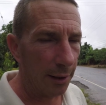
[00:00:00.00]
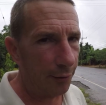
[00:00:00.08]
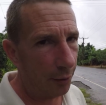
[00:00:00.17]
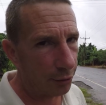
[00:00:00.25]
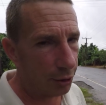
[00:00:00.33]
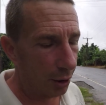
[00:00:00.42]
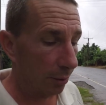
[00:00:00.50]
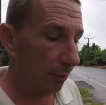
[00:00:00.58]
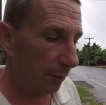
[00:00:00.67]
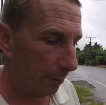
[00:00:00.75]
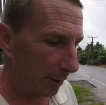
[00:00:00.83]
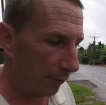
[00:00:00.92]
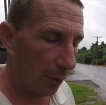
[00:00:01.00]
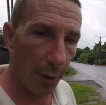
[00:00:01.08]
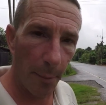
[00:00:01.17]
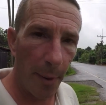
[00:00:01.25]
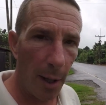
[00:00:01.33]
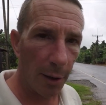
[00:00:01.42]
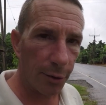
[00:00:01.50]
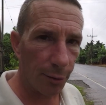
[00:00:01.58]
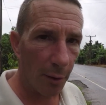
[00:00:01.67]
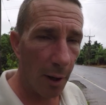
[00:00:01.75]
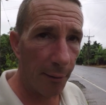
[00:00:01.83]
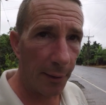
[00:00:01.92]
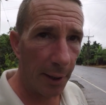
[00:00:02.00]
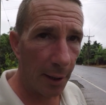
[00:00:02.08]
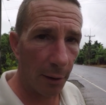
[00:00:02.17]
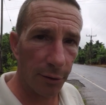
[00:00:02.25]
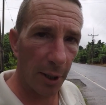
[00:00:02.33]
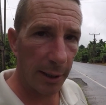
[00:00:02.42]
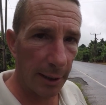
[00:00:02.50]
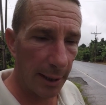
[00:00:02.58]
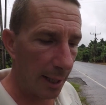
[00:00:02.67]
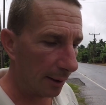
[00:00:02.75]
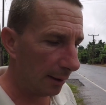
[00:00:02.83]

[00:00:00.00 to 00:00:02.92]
if not two, before the parts arrive, and then I'll take it down.